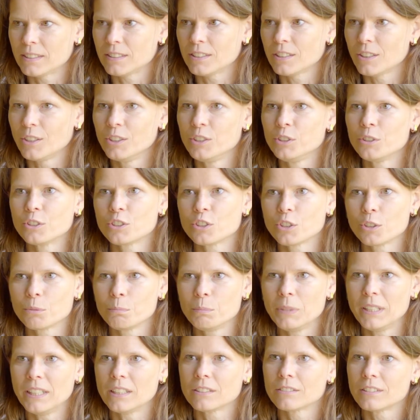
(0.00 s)
So you should
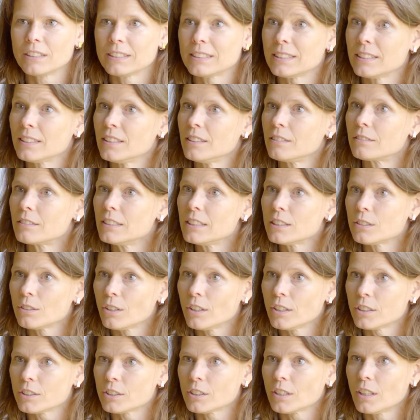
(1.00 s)
be interested in
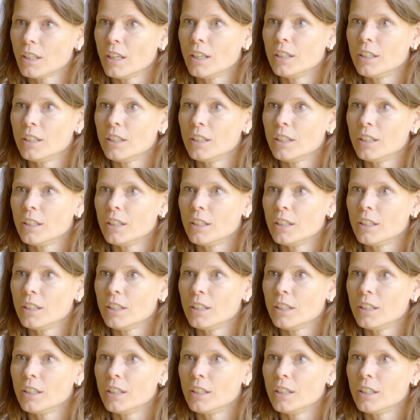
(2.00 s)
research,